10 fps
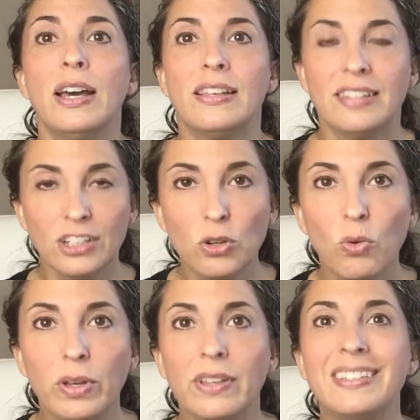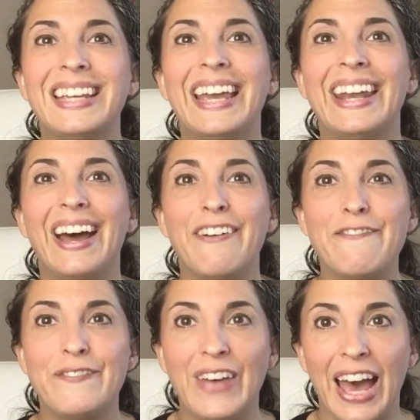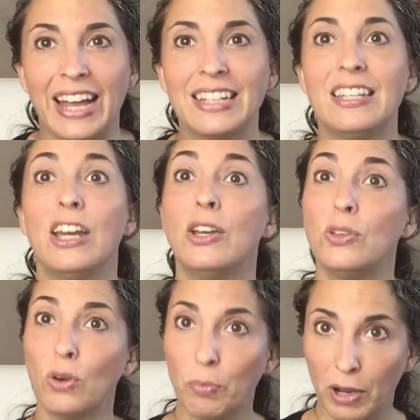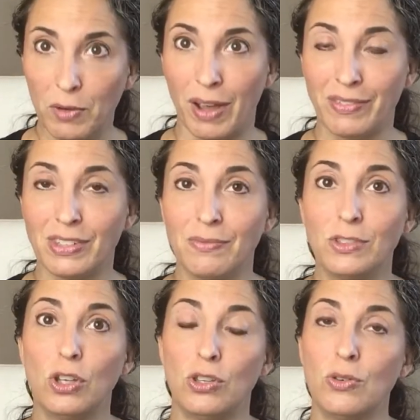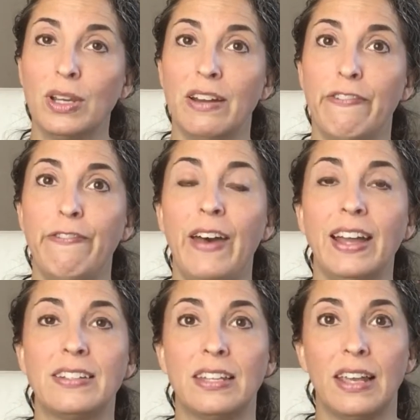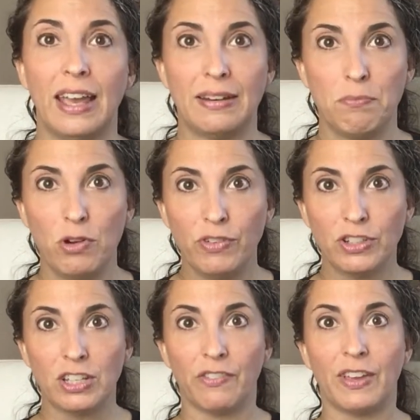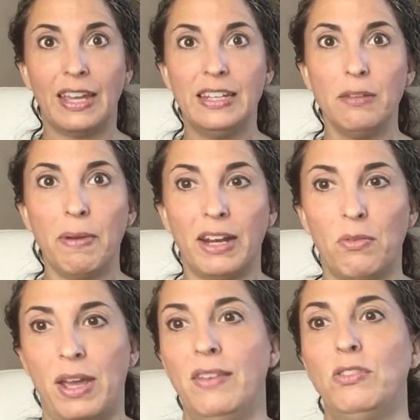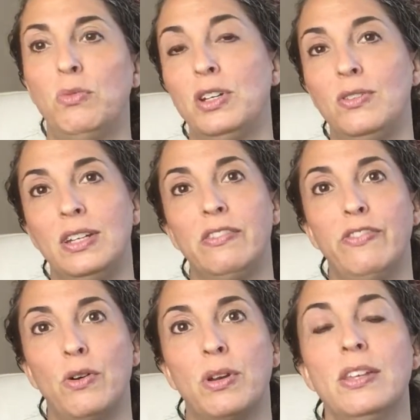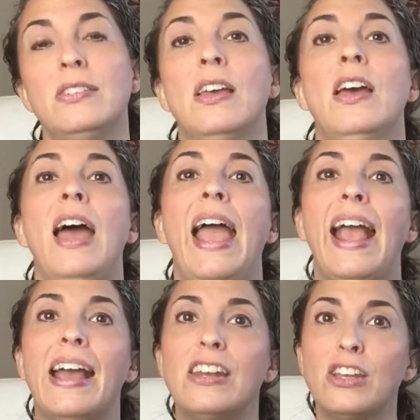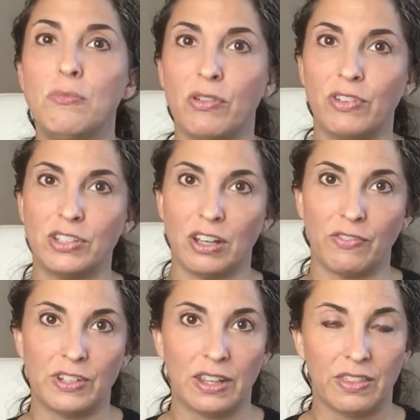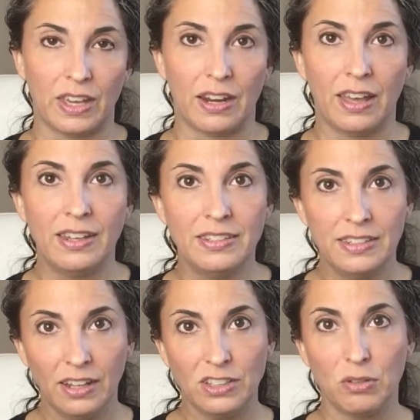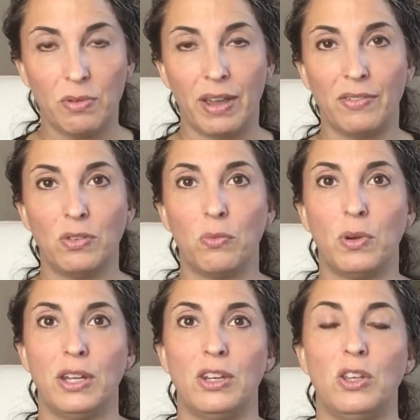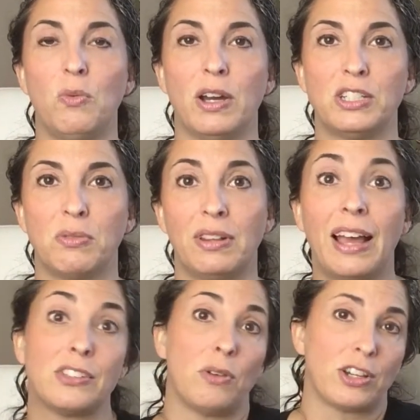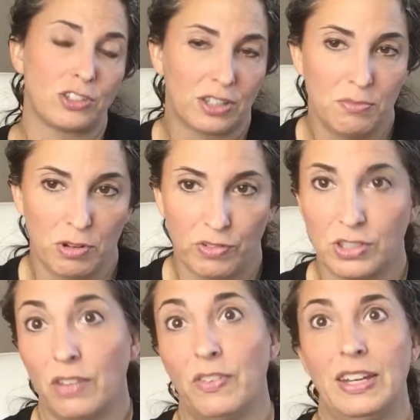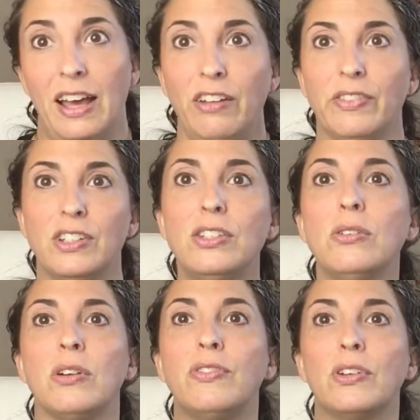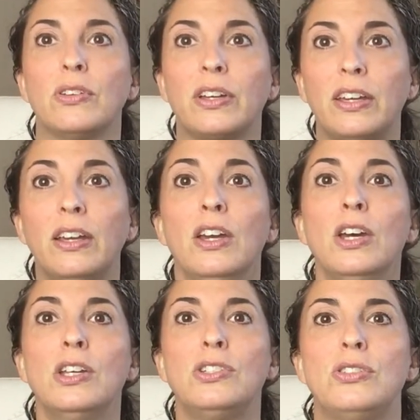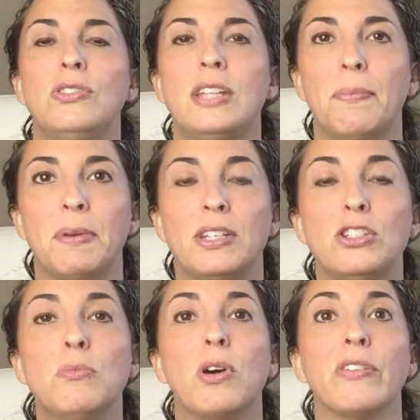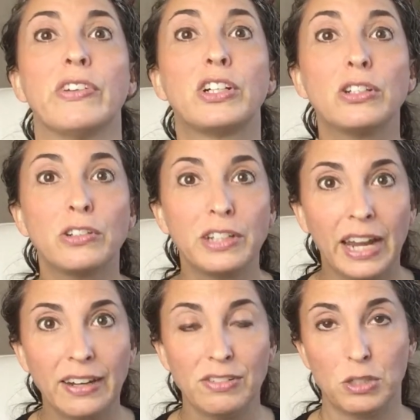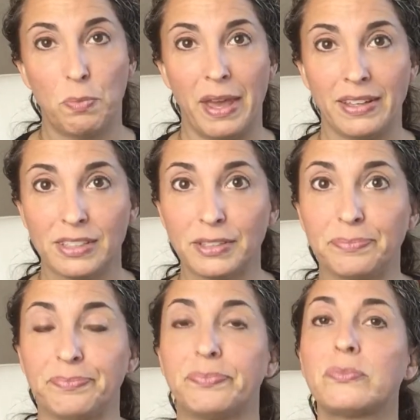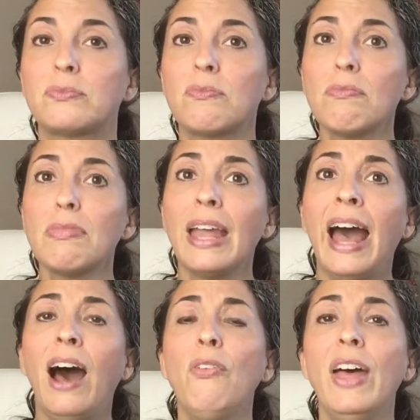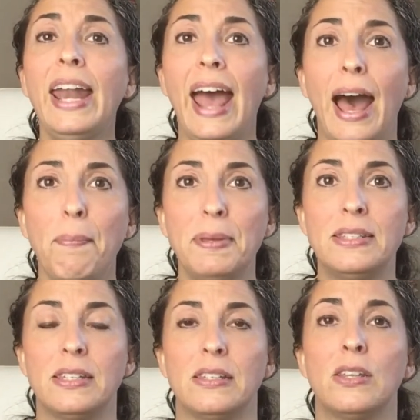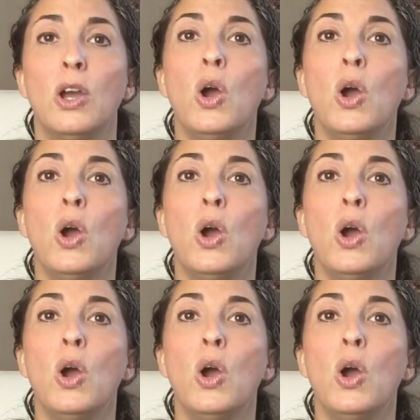essential oils can affect your brain waves. So you can affect and move yourself into beta waves when you need to focus, and you can move yourself into theta and delta waves when you want to relax. You actually can move yourself into alpha too if you're looking to step into more of a creative space. How that happens is